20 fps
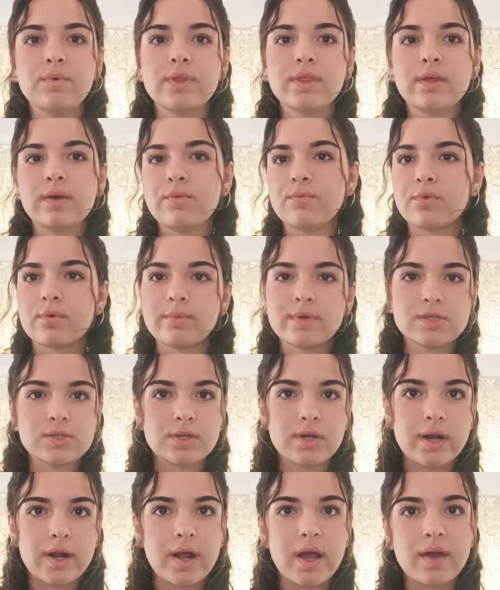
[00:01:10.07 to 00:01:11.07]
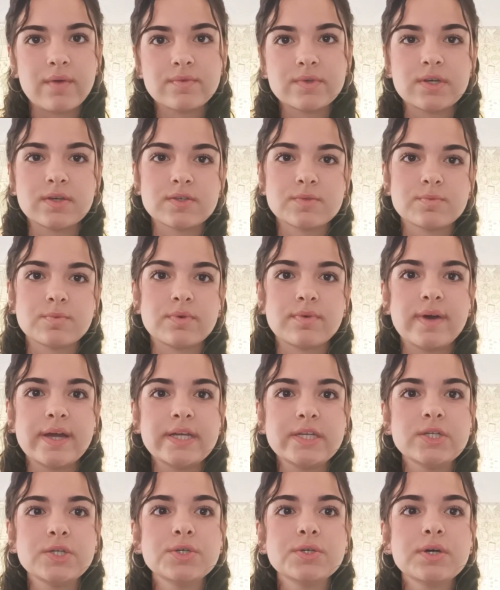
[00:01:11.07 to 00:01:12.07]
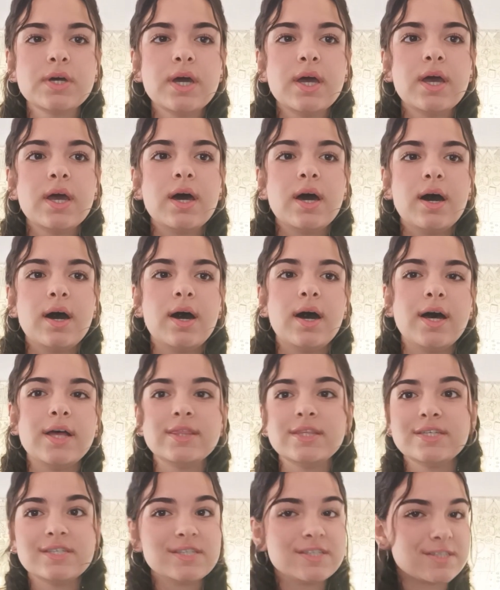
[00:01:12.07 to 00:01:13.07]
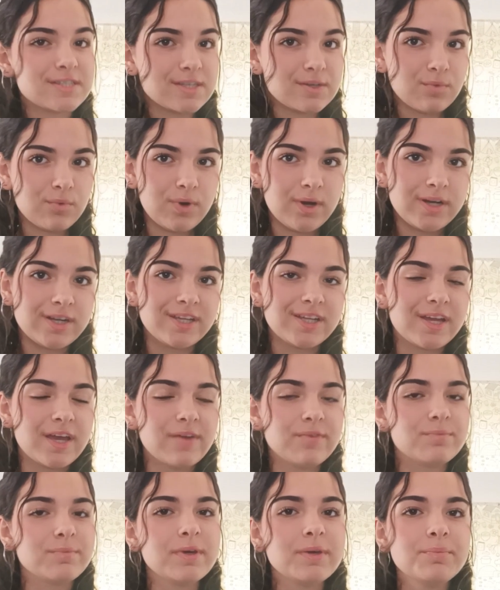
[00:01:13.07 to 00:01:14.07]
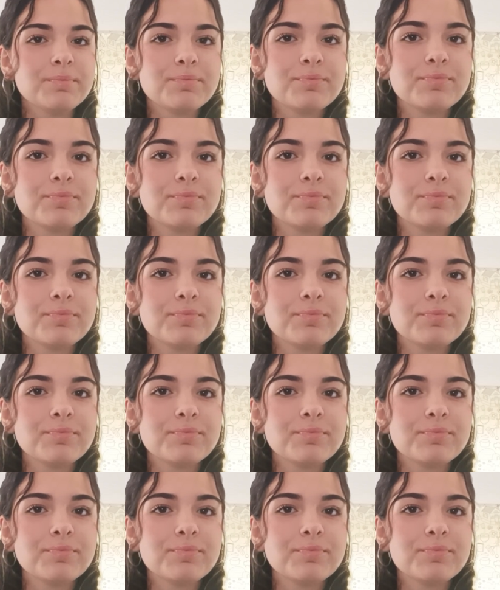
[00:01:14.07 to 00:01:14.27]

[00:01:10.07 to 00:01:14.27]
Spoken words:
with the information that I have just provided you, and this is what it gave me.